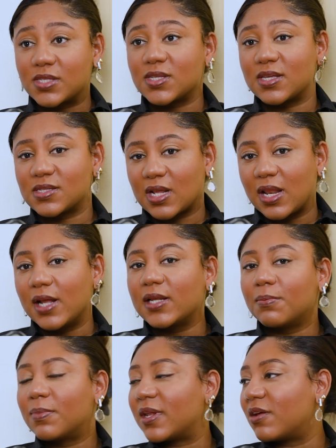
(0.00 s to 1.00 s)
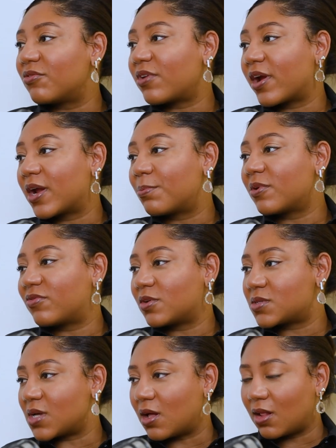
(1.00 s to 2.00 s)
it's clearly been a very
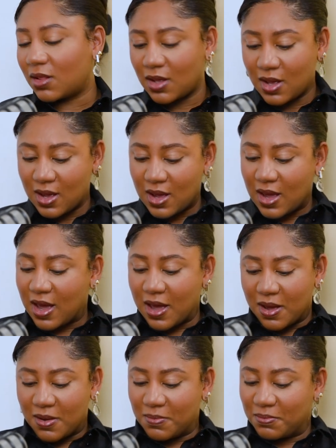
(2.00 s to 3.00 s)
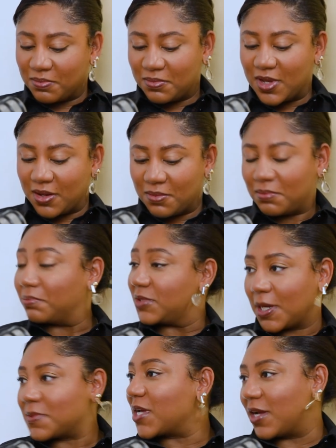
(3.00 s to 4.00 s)
pivotal
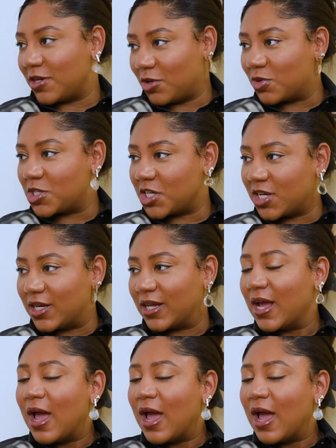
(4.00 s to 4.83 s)
chapter in your journey.